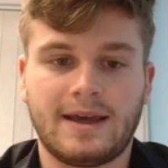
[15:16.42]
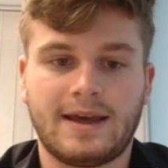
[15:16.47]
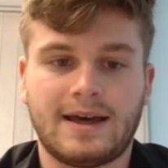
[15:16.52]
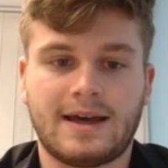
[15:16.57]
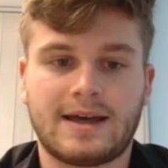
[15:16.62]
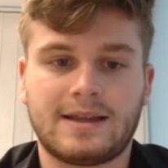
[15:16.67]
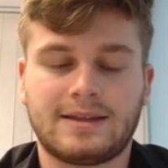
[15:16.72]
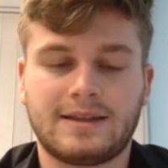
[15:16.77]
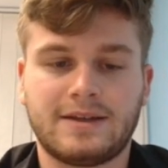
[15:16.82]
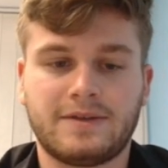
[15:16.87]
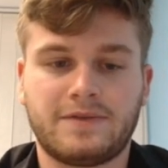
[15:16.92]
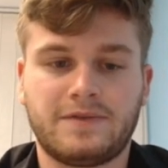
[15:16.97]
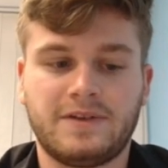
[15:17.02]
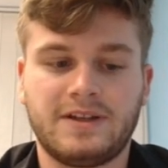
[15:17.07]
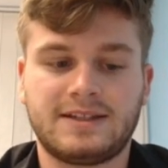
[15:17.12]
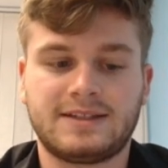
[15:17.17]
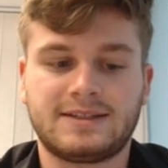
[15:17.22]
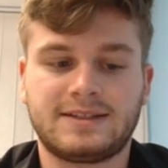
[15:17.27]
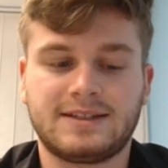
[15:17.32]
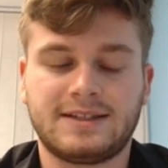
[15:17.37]
And if
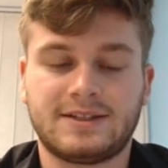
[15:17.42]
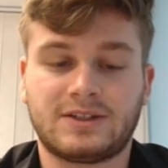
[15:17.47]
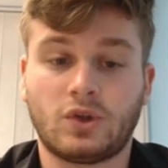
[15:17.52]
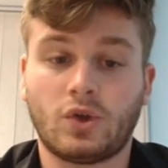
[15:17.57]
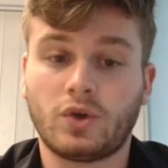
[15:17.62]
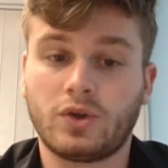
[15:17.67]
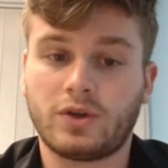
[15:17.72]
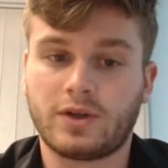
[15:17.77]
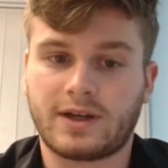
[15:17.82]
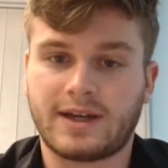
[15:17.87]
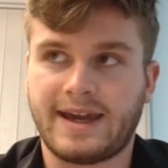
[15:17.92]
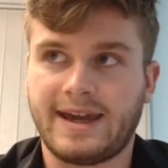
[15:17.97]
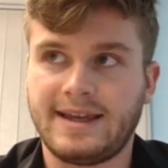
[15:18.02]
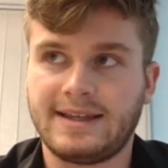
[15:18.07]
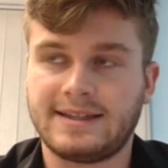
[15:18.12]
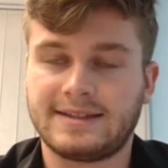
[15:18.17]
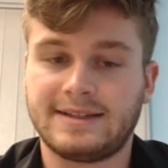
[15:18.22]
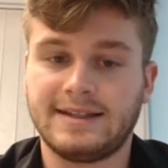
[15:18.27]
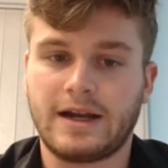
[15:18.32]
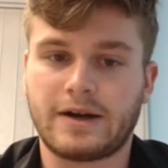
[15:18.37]
this is not the
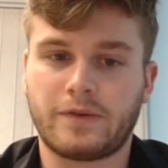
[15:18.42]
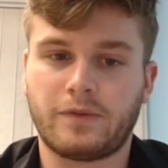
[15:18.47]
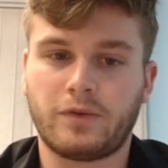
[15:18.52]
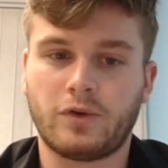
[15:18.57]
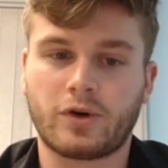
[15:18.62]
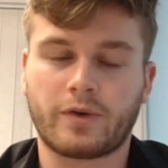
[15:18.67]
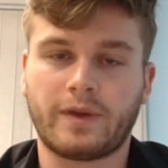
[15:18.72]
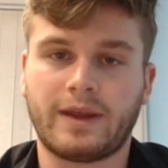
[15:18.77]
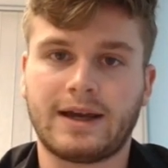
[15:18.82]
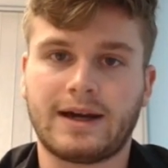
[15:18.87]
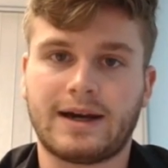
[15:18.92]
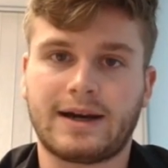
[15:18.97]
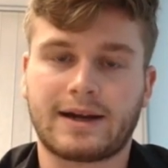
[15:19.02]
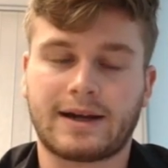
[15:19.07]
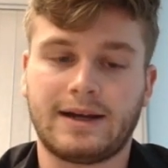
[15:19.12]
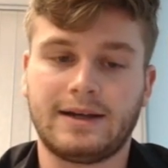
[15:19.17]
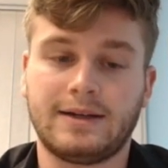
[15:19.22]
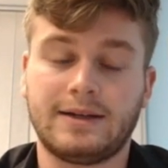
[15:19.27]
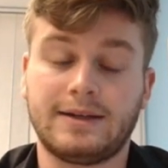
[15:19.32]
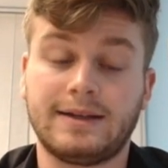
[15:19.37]
case, therefore we
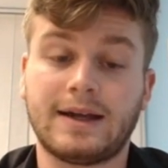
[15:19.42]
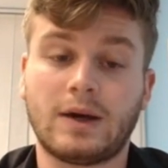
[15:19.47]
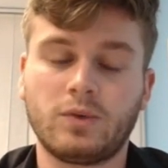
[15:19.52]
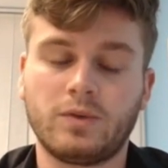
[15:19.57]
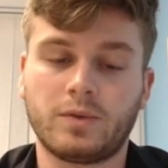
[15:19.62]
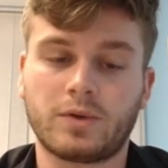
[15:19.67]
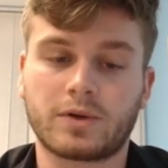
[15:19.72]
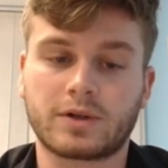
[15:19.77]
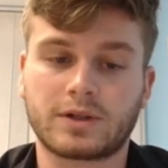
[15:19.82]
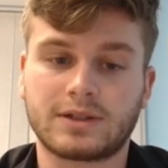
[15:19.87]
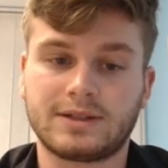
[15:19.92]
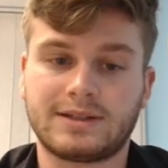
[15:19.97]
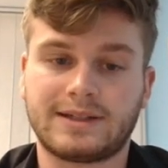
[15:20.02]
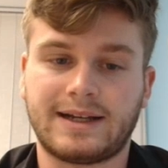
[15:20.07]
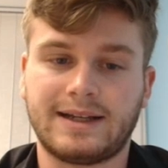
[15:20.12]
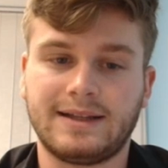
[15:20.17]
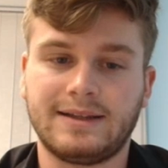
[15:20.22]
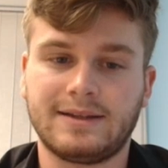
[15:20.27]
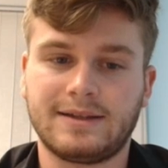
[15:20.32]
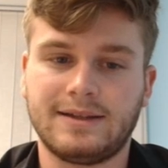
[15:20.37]
are in a downward
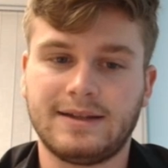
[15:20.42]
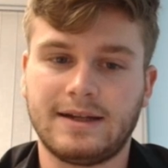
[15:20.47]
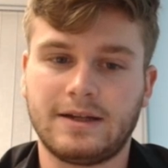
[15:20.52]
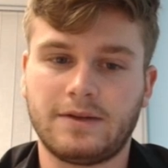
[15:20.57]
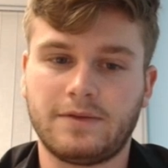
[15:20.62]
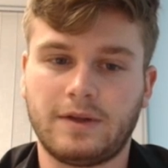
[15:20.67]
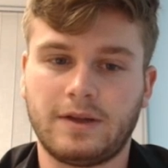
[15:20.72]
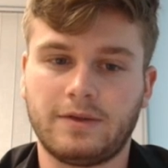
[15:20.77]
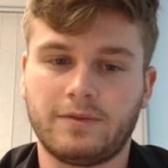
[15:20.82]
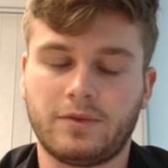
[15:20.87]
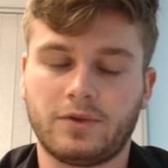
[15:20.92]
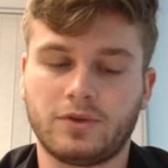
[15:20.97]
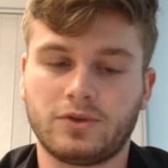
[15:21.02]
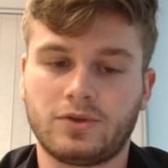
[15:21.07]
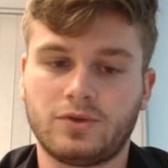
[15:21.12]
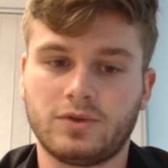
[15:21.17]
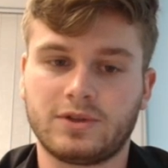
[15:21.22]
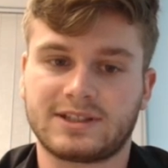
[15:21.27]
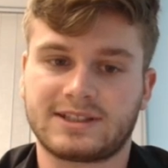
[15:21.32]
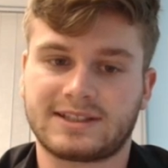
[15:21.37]
trend, then we
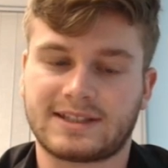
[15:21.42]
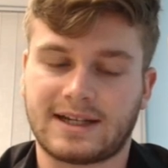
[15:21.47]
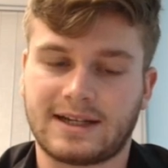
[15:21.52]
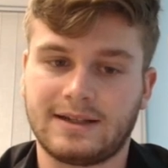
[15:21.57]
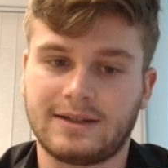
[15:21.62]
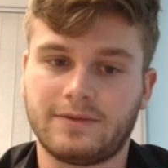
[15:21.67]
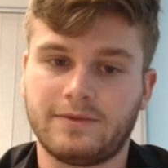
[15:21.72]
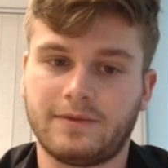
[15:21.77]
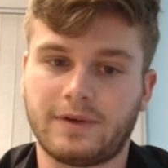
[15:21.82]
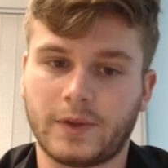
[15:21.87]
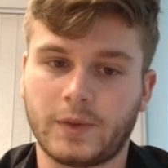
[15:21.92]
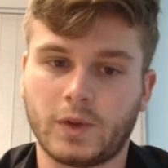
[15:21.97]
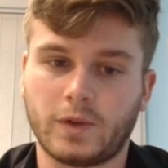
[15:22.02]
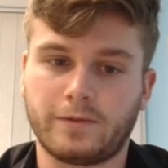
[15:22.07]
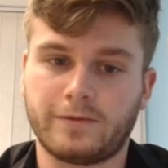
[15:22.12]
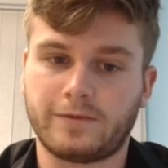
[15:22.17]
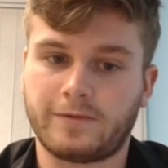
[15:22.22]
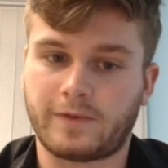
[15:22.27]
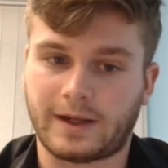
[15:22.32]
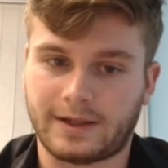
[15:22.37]
want to assign it value
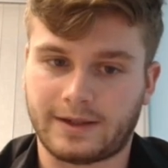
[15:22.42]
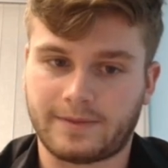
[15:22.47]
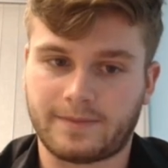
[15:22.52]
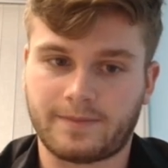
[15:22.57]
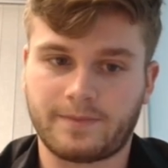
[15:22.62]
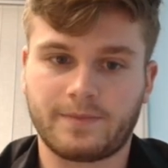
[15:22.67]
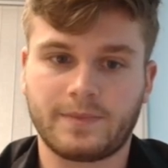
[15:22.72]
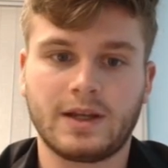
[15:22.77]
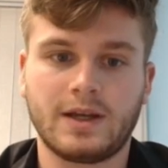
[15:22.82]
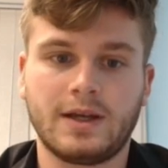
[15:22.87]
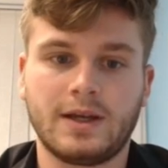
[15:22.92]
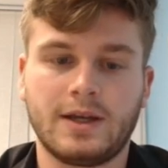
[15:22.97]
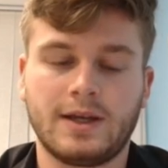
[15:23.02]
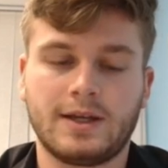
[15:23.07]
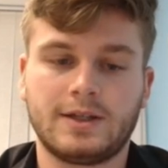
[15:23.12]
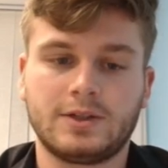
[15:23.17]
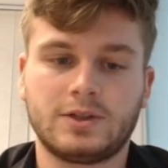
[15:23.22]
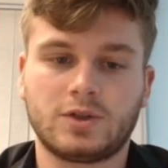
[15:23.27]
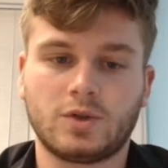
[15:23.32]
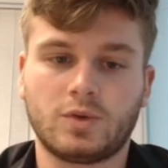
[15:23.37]
of 1.
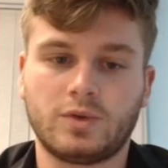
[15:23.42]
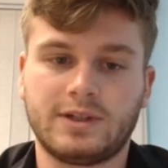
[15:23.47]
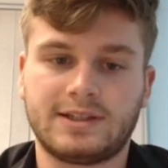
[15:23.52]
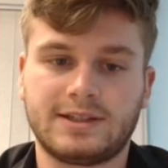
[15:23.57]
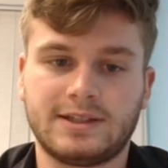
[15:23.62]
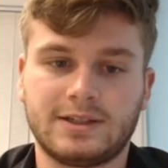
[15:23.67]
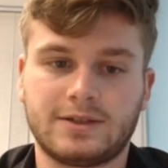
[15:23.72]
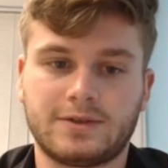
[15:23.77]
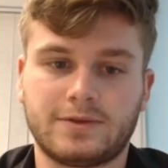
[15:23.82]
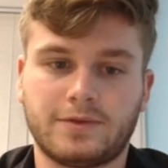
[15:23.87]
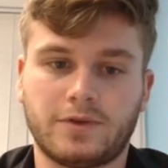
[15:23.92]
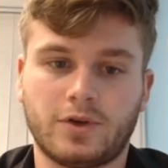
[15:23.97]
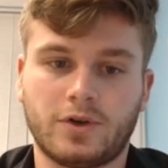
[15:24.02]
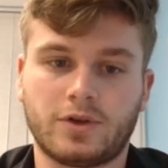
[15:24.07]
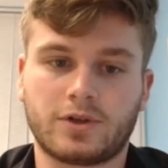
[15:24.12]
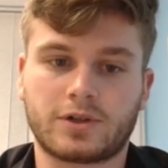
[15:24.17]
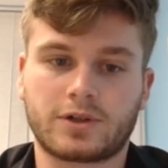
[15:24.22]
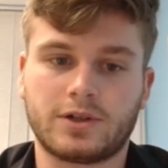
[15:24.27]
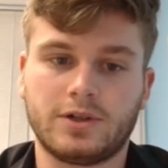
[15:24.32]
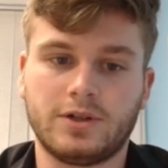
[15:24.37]
So this is
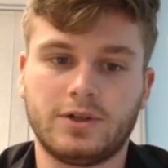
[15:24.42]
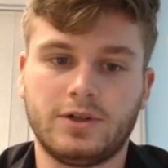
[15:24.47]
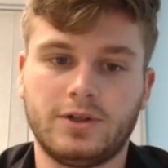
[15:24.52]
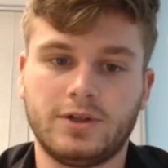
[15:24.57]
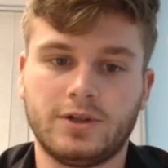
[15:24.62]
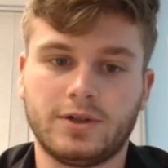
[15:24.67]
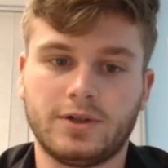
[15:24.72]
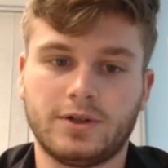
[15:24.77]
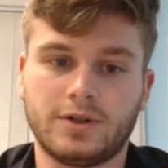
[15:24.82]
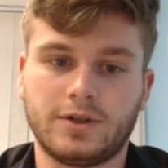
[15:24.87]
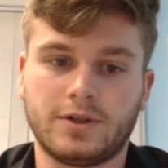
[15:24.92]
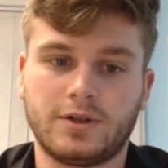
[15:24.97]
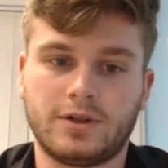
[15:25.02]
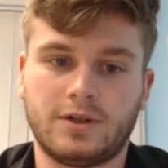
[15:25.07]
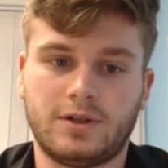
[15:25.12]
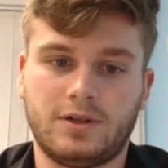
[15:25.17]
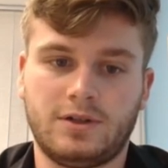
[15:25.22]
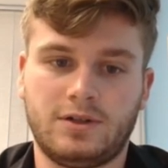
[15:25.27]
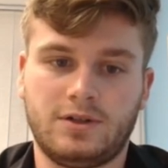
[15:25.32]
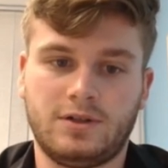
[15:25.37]
for the
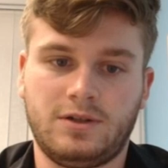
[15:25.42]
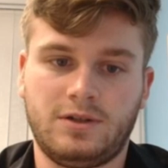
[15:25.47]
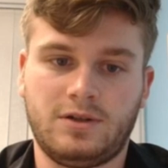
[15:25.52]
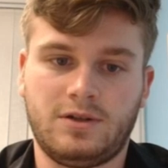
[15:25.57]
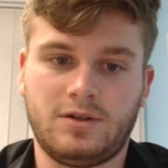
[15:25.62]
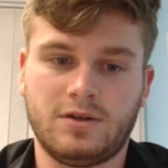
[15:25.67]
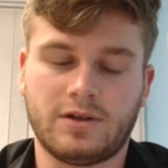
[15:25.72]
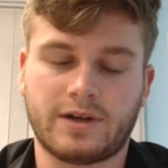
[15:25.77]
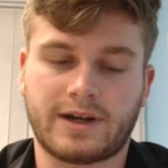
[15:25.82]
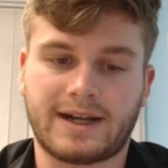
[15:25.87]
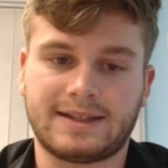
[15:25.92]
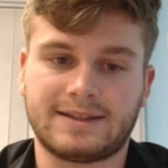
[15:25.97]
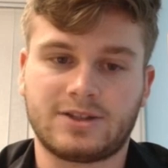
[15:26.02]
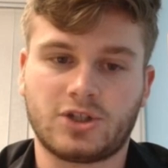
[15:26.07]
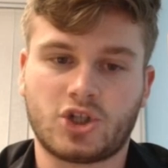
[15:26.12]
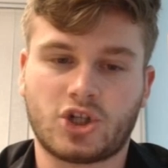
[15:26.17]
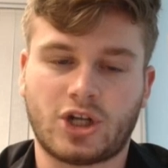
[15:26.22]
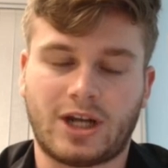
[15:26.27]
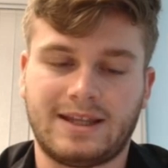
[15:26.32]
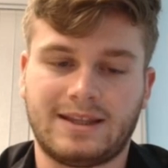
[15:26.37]
red
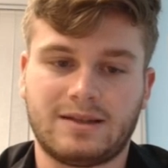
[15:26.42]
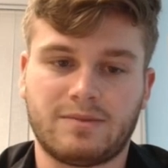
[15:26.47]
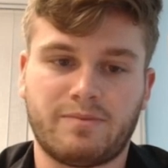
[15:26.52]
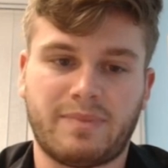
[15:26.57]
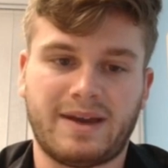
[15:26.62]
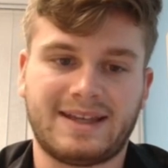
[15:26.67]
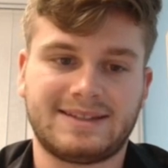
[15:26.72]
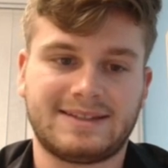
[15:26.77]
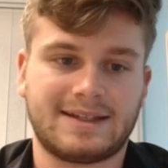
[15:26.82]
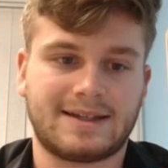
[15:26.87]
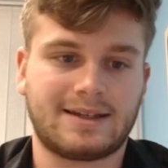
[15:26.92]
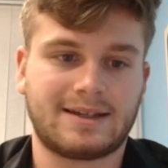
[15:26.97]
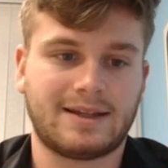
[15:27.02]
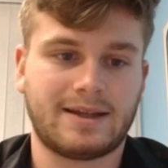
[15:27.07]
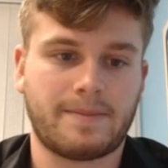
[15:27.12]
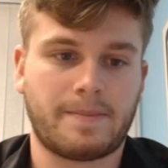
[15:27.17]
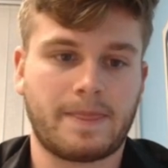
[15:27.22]
shade basically.